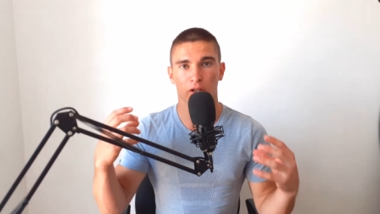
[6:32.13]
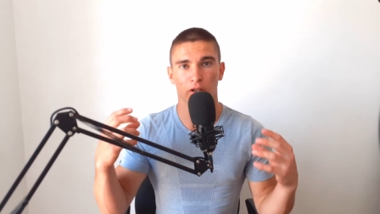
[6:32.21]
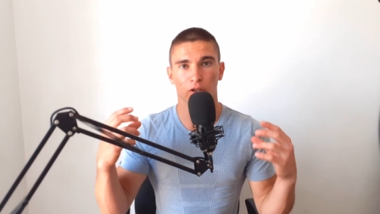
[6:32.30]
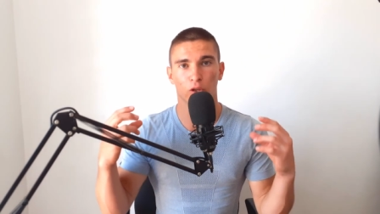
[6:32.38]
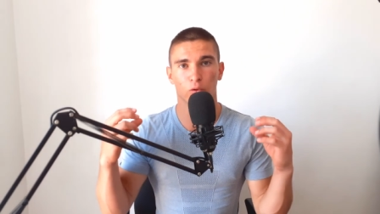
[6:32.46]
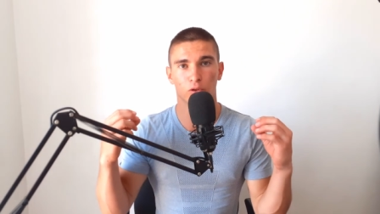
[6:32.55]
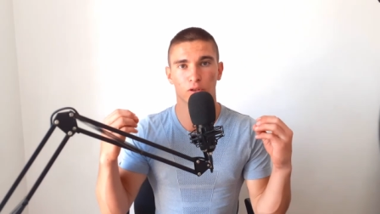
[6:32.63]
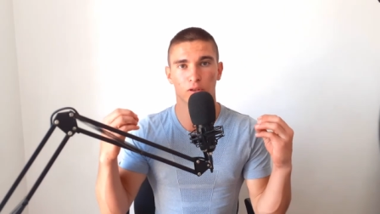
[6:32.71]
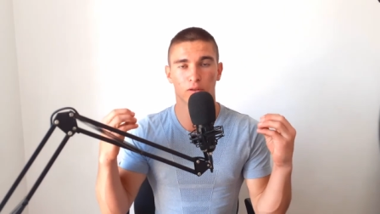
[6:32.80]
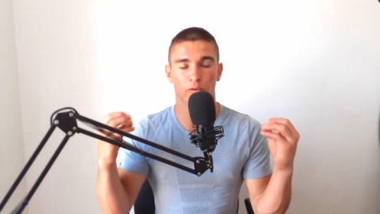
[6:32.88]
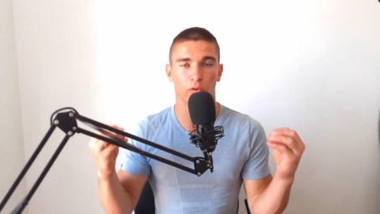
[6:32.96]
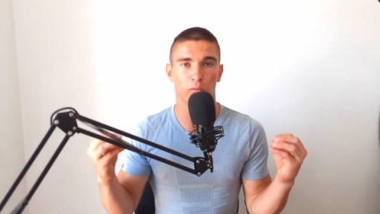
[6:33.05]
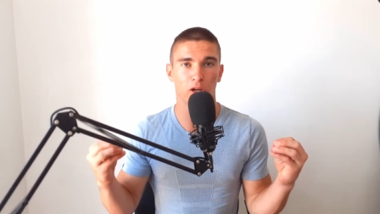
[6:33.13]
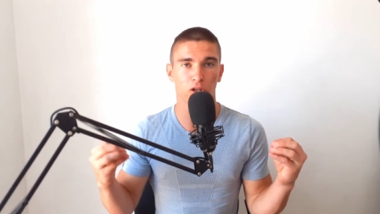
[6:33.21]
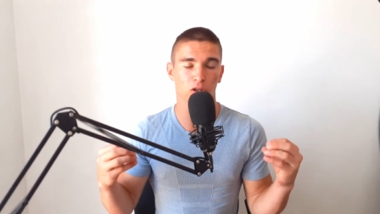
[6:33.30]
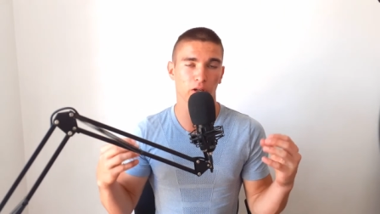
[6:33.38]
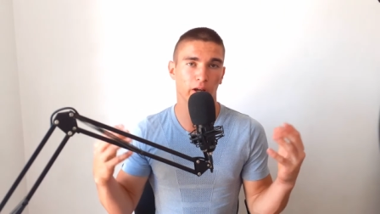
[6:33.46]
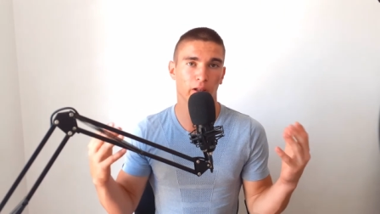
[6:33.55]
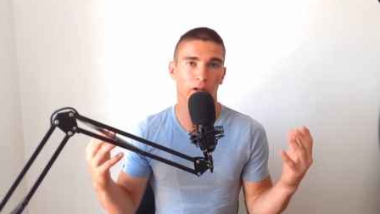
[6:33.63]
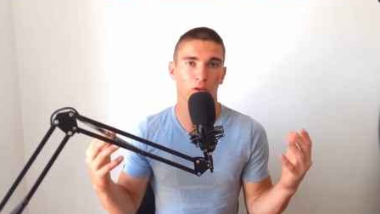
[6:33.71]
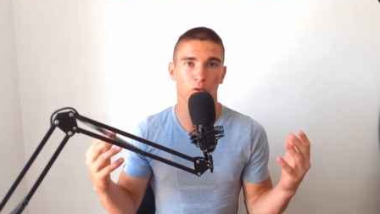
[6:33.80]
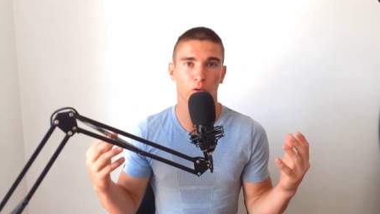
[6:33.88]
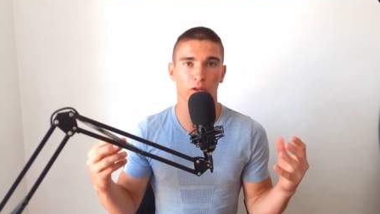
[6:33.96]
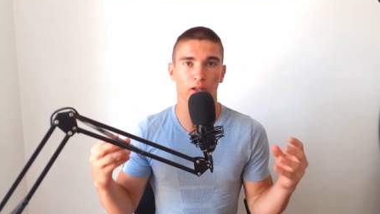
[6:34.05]
uh, those information I like
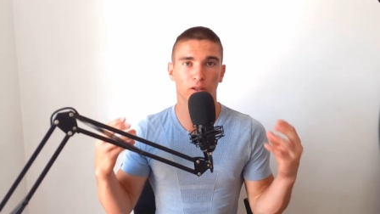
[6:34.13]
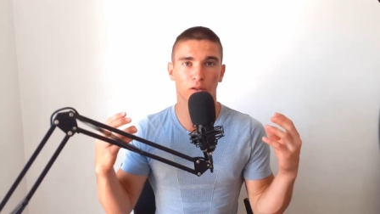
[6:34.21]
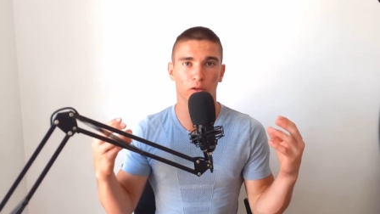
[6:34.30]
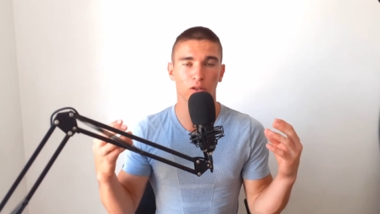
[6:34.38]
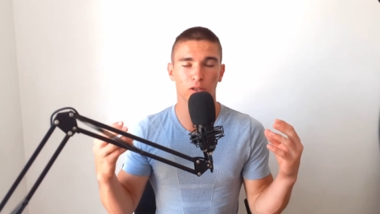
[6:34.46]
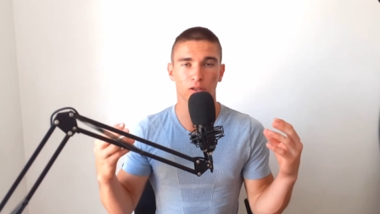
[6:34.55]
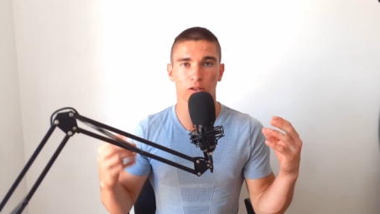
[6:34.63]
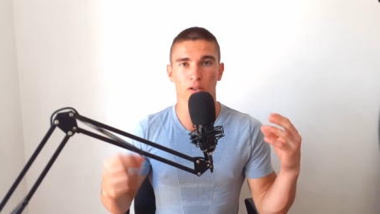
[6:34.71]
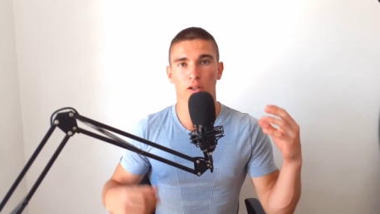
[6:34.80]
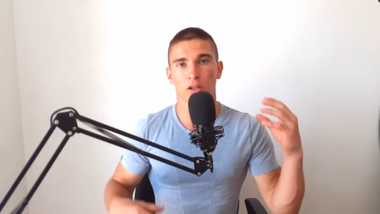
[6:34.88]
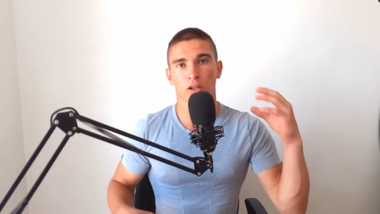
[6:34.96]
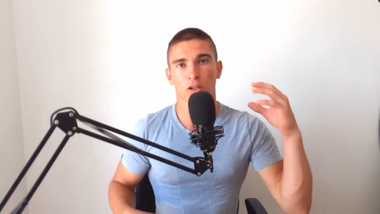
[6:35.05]
to call that dots